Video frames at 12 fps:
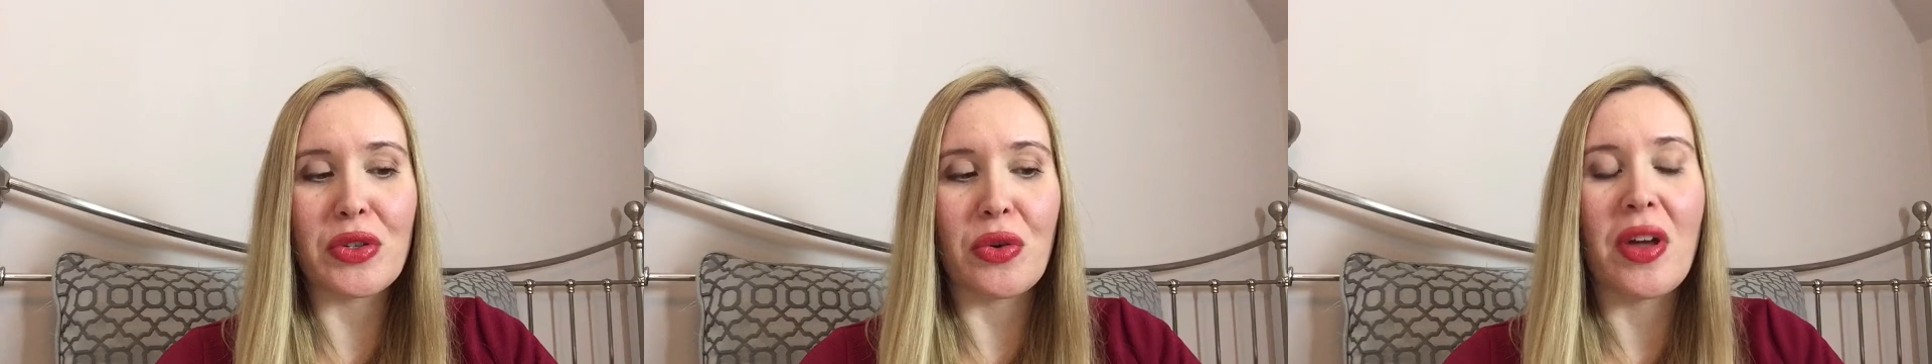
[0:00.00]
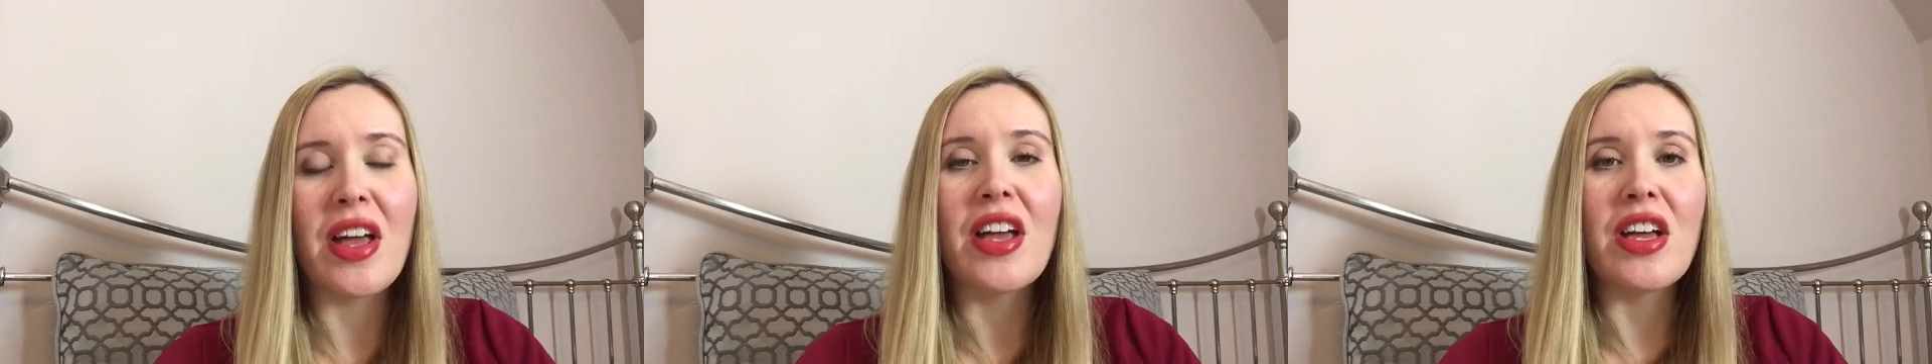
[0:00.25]

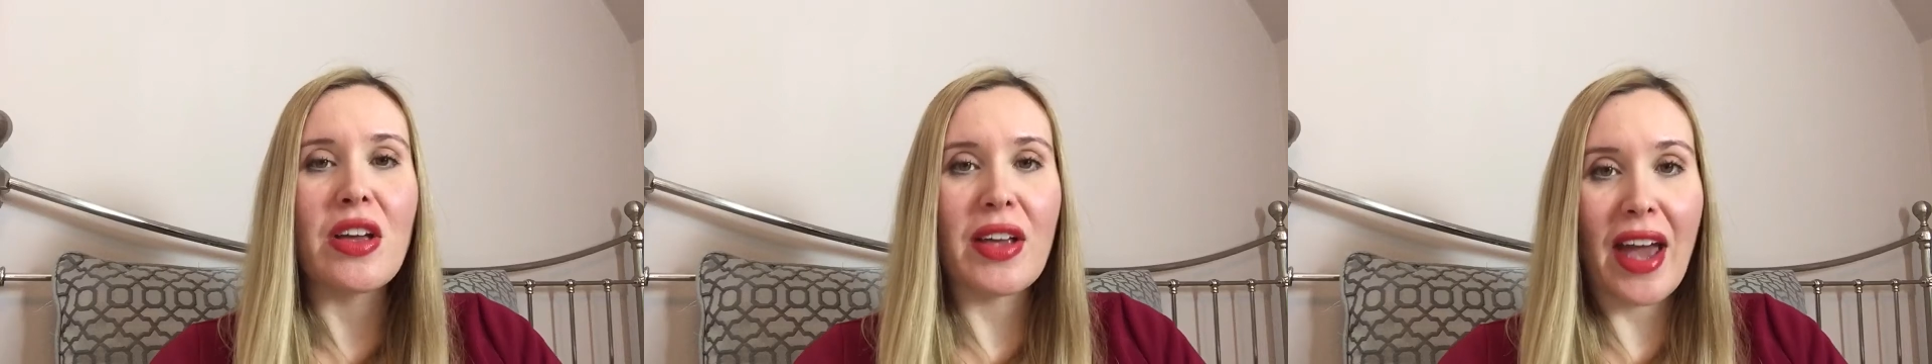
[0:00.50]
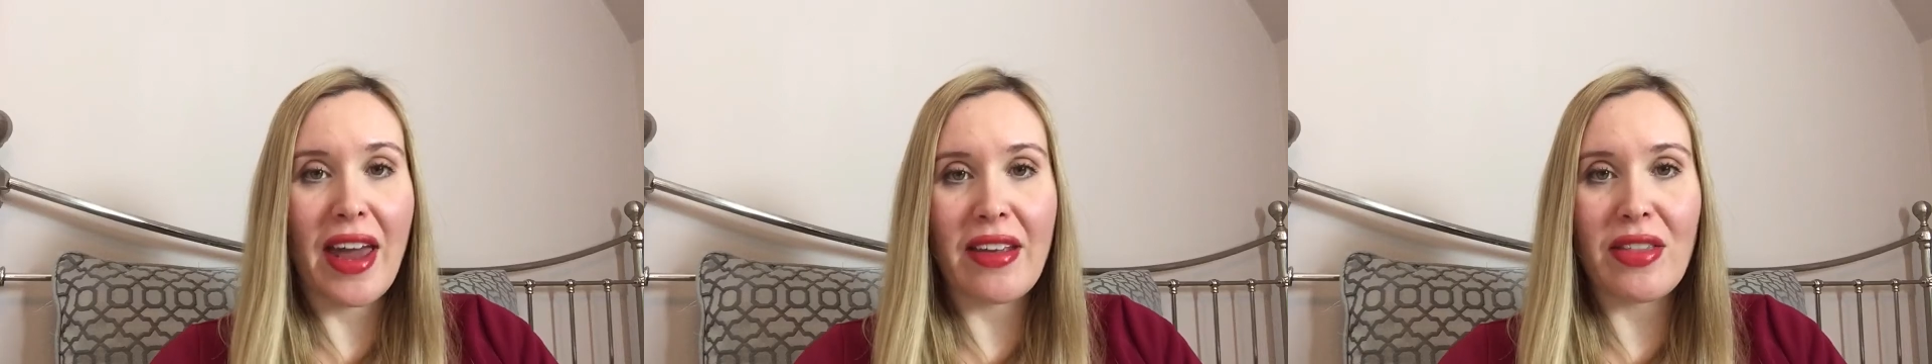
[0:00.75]
So
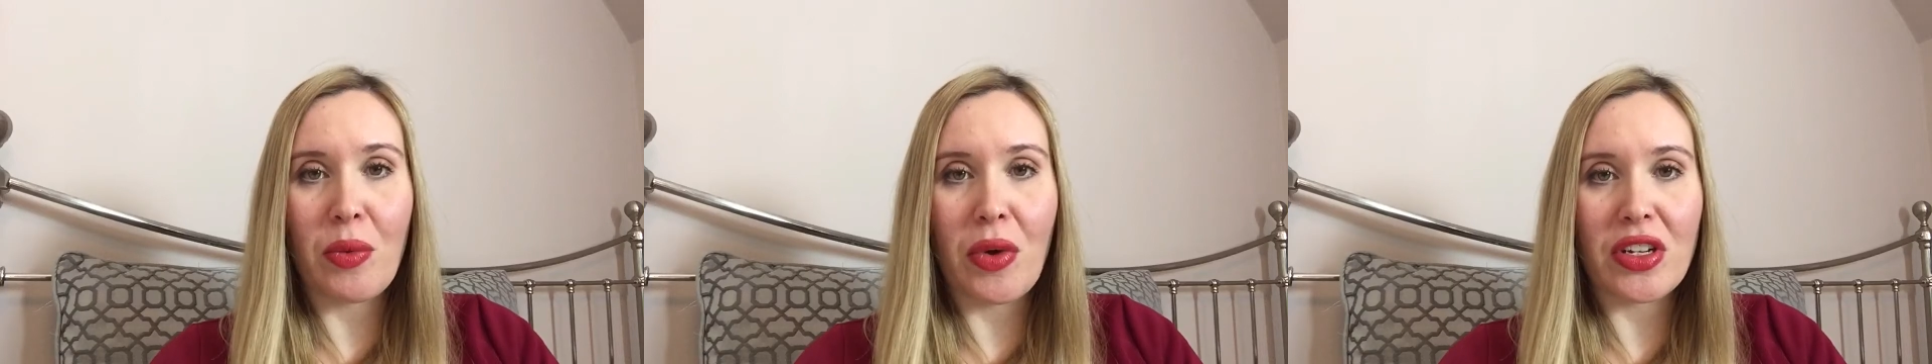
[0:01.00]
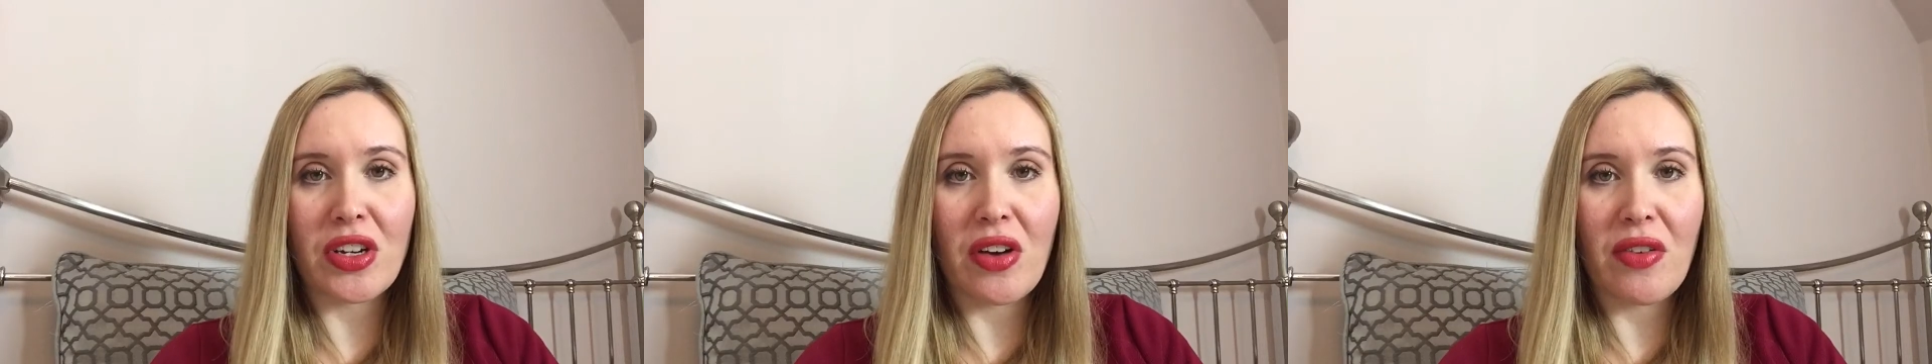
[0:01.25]
carrying the
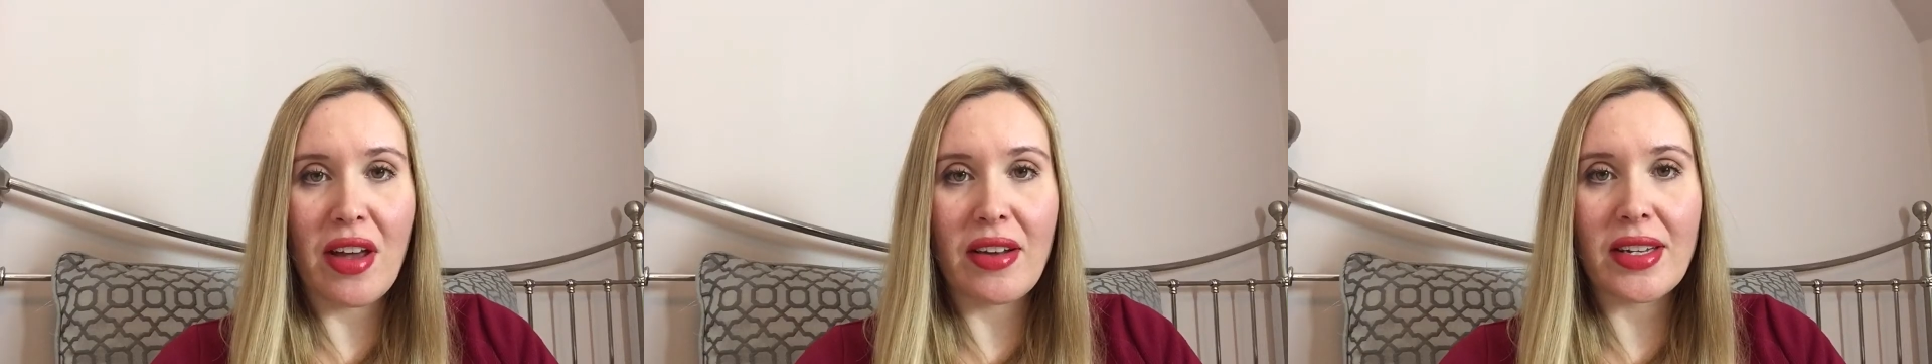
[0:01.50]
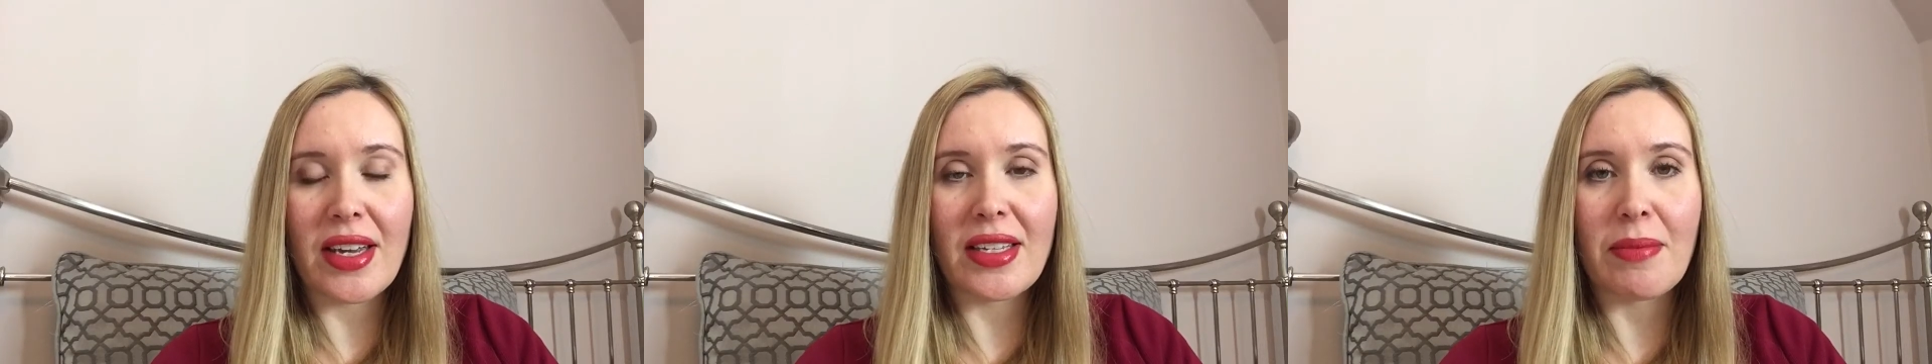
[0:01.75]
water
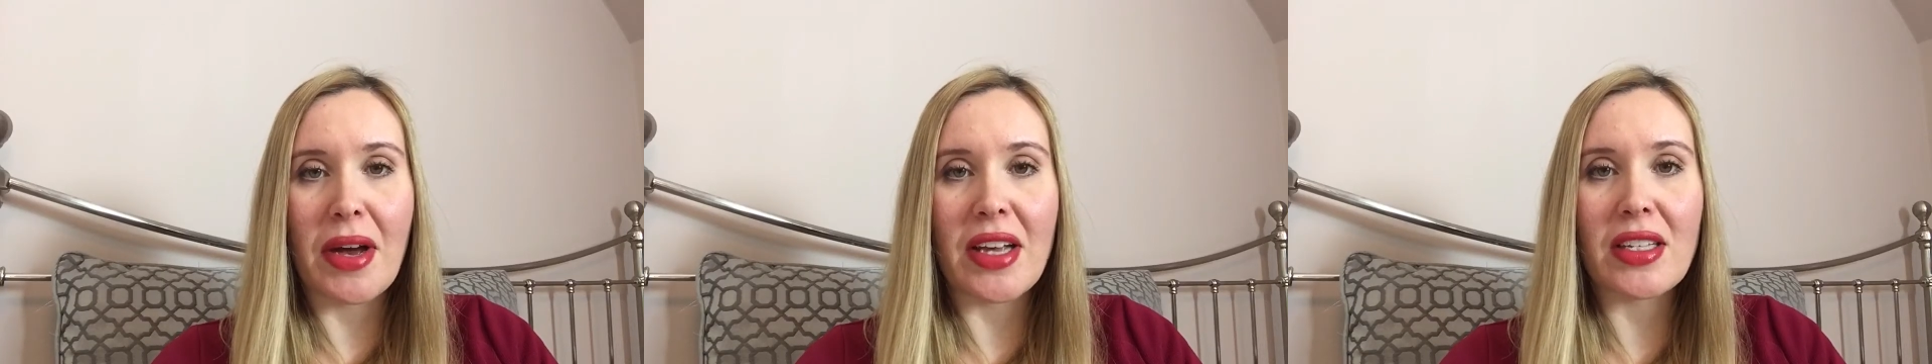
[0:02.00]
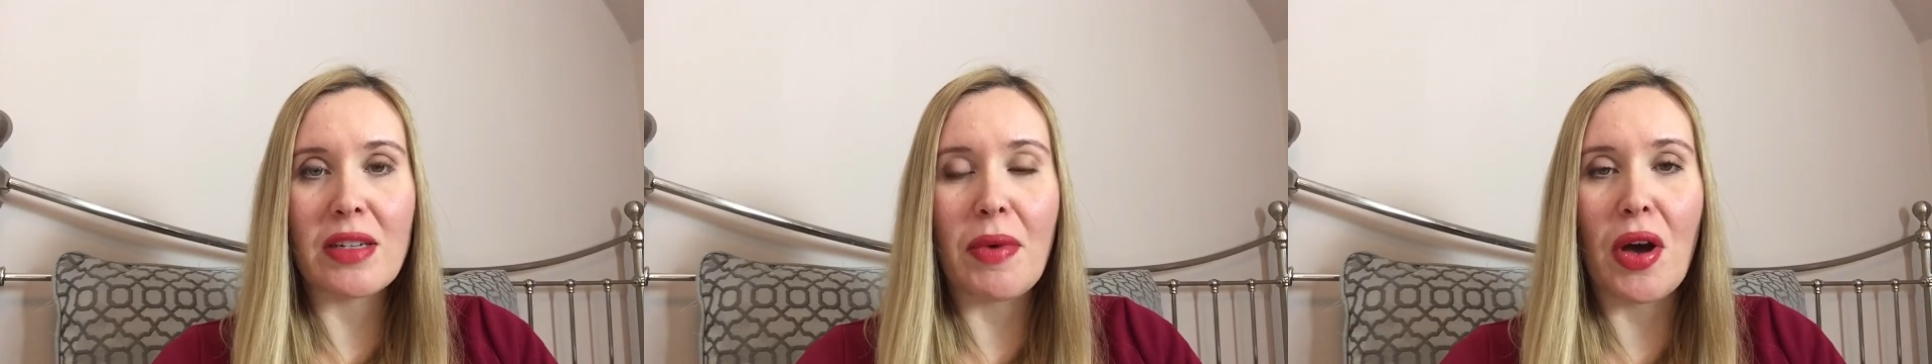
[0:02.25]
around is a must,